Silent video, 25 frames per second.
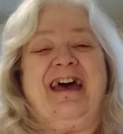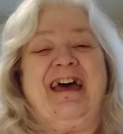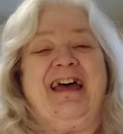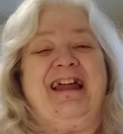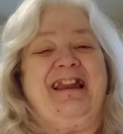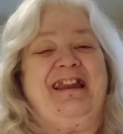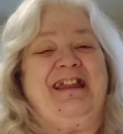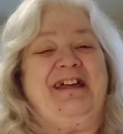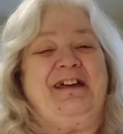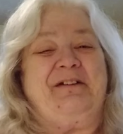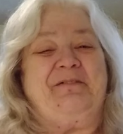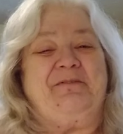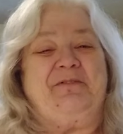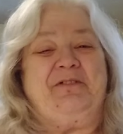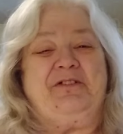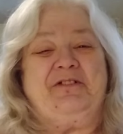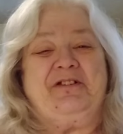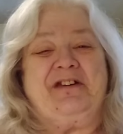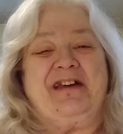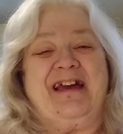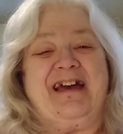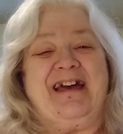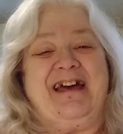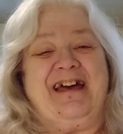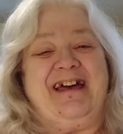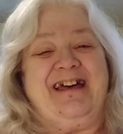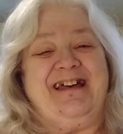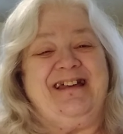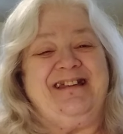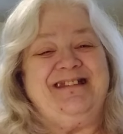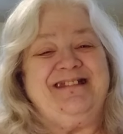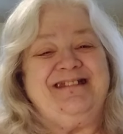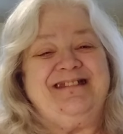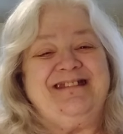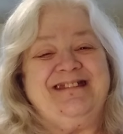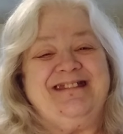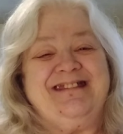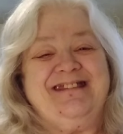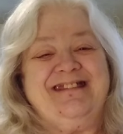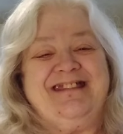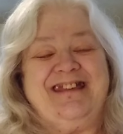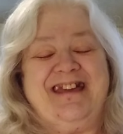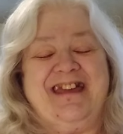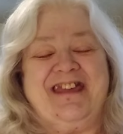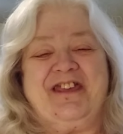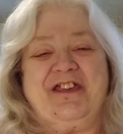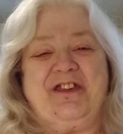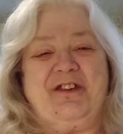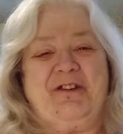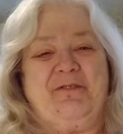I love you guys.
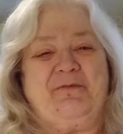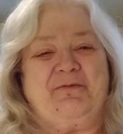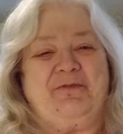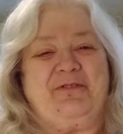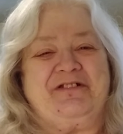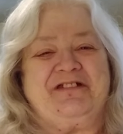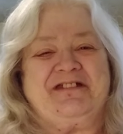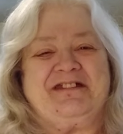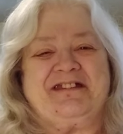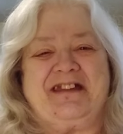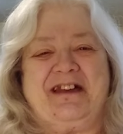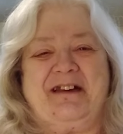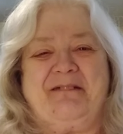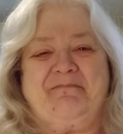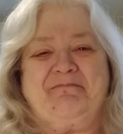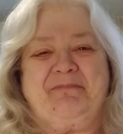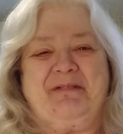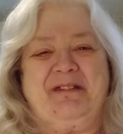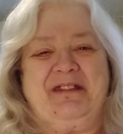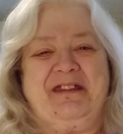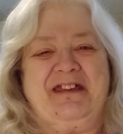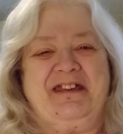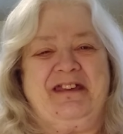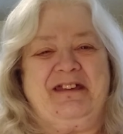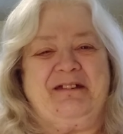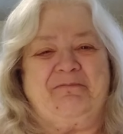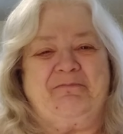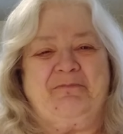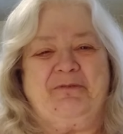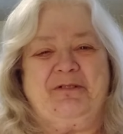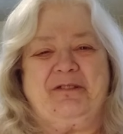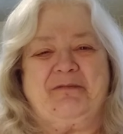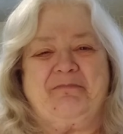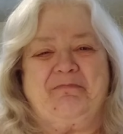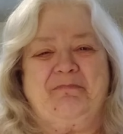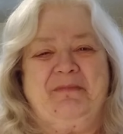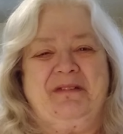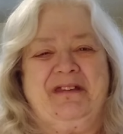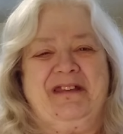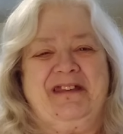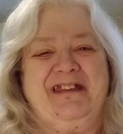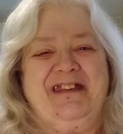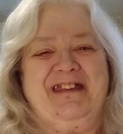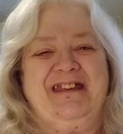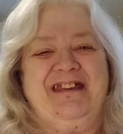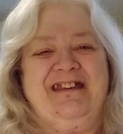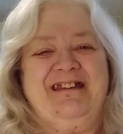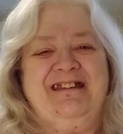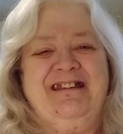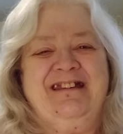Thank you for stopping in with
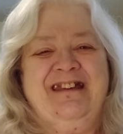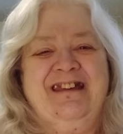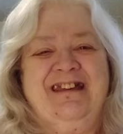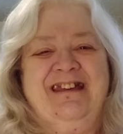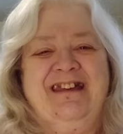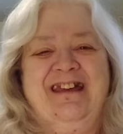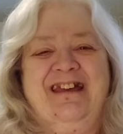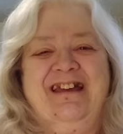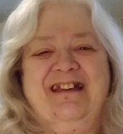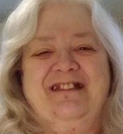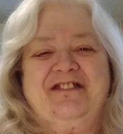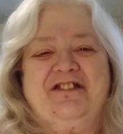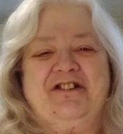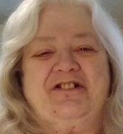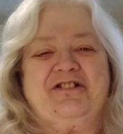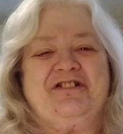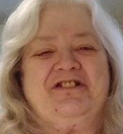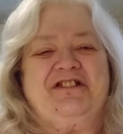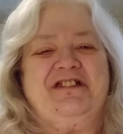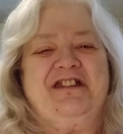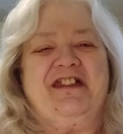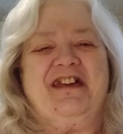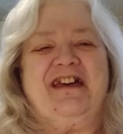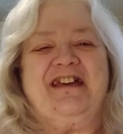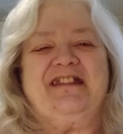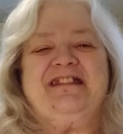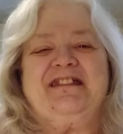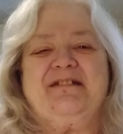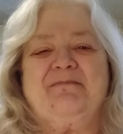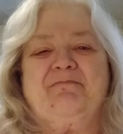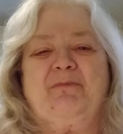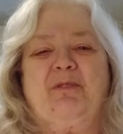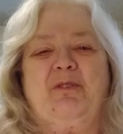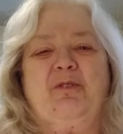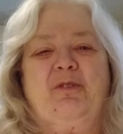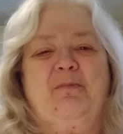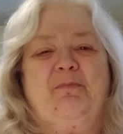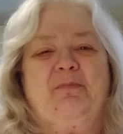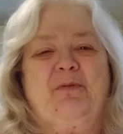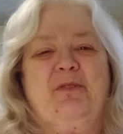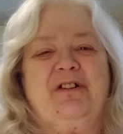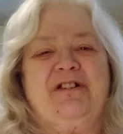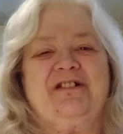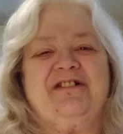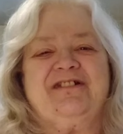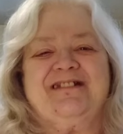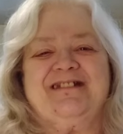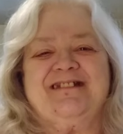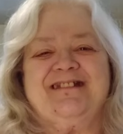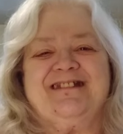me. There's nothing more
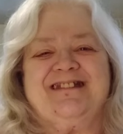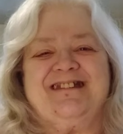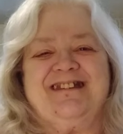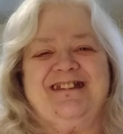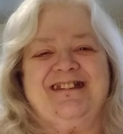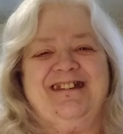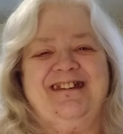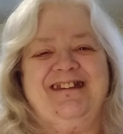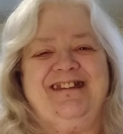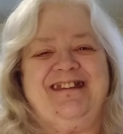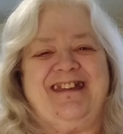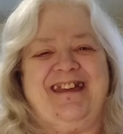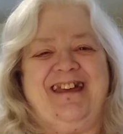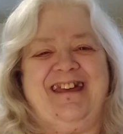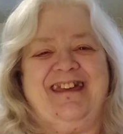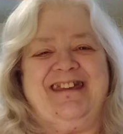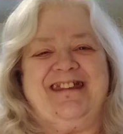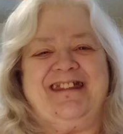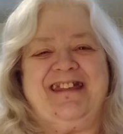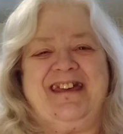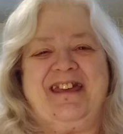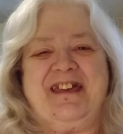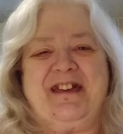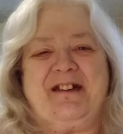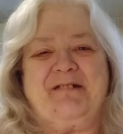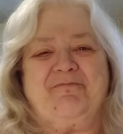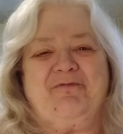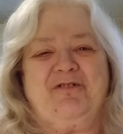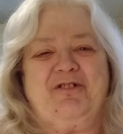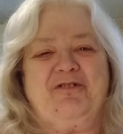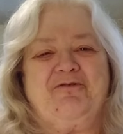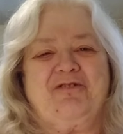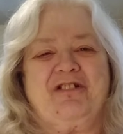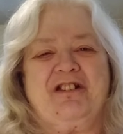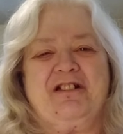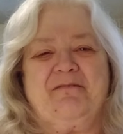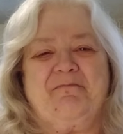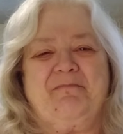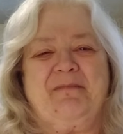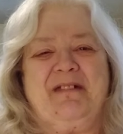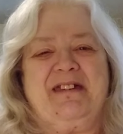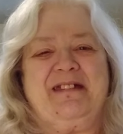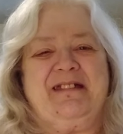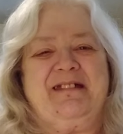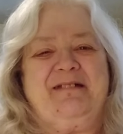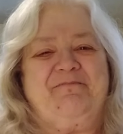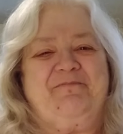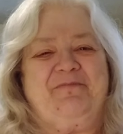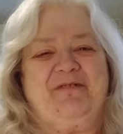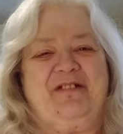precious in a day to have you come
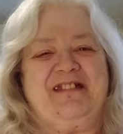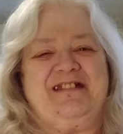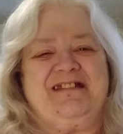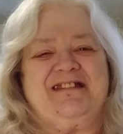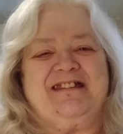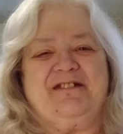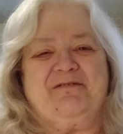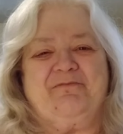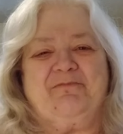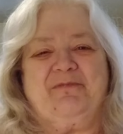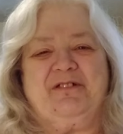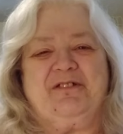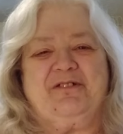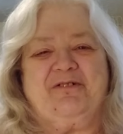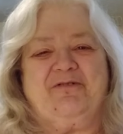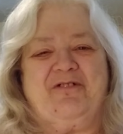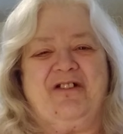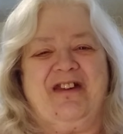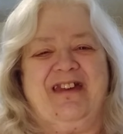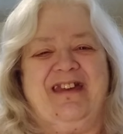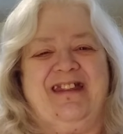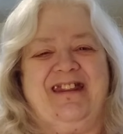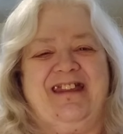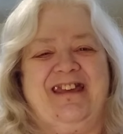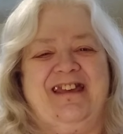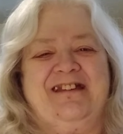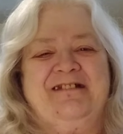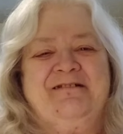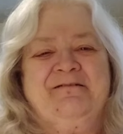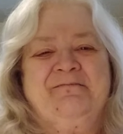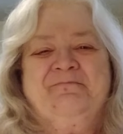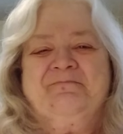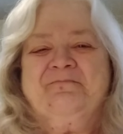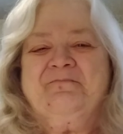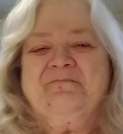in and visit with Granny.